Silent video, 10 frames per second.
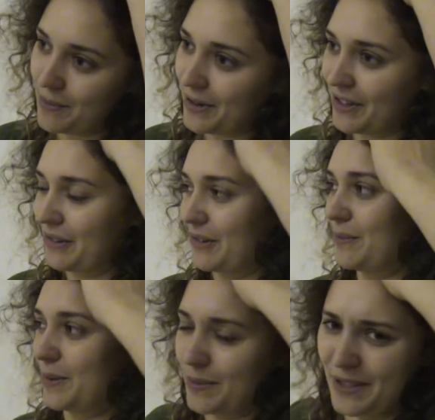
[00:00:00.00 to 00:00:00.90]
But I thought it
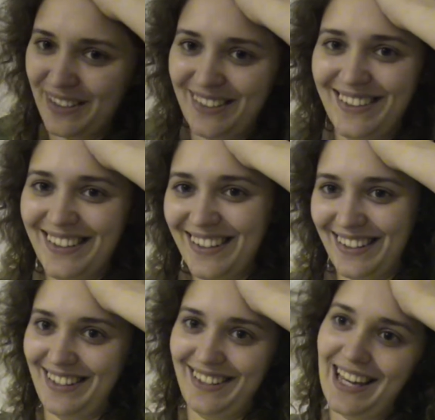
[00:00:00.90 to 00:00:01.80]
would be a
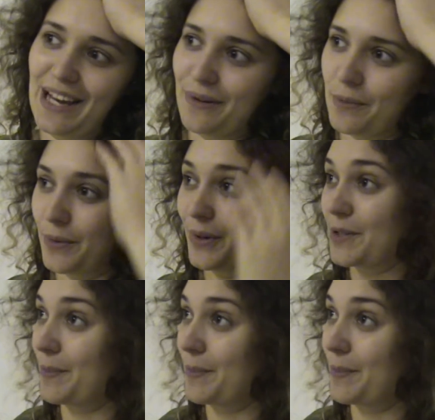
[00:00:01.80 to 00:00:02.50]
bit the gallery would be worse.